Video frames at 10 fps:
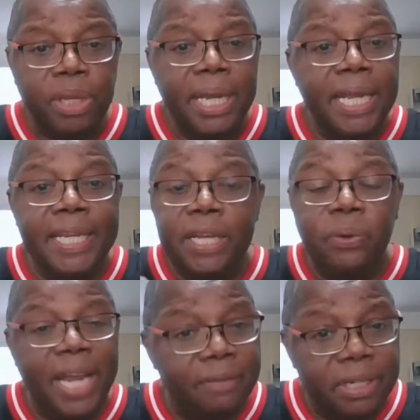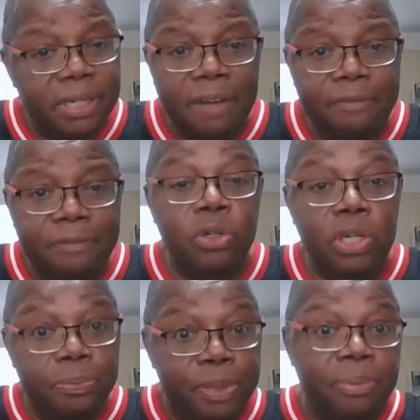And they don't have enough of them
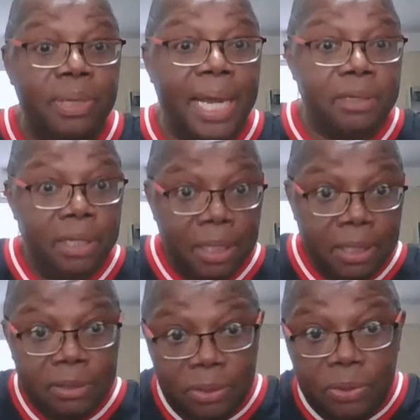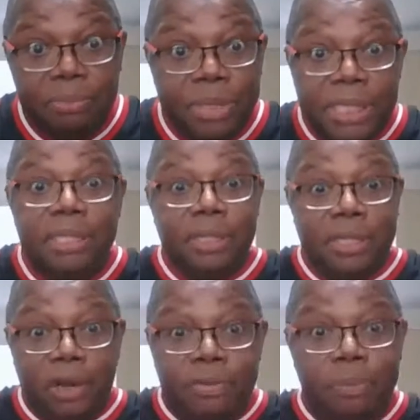because people like you and me, the
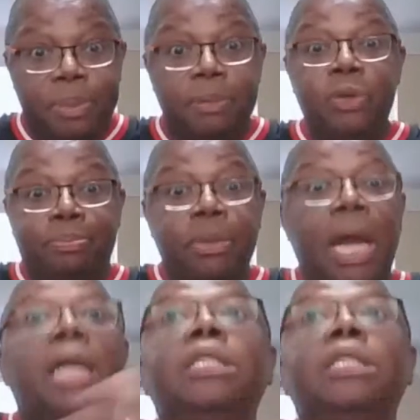healthy people, I